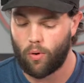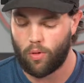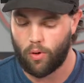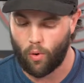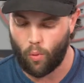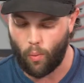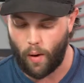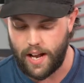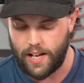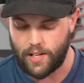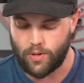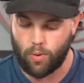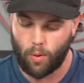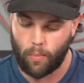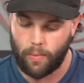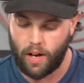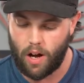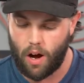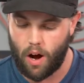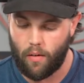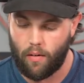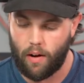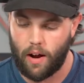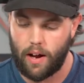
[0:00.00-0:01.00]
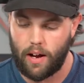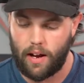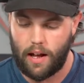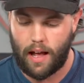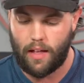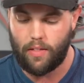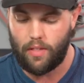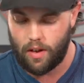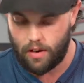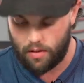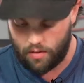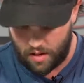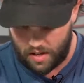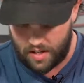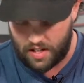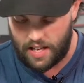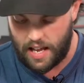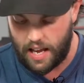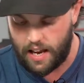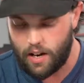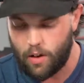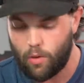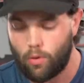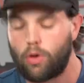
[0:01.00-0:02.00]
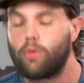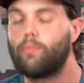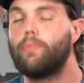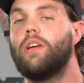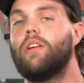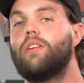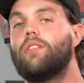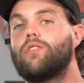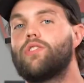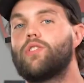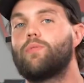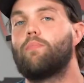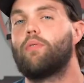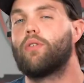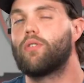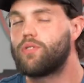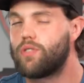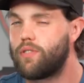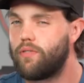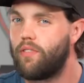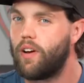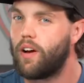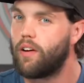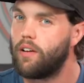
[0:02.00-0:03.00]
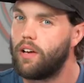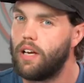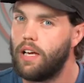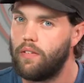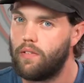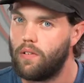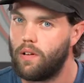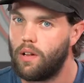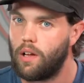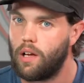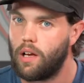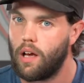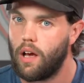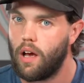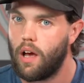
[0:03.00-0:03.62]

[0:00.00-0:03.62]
their weights will be all right, and the data will be dispersed very evenly.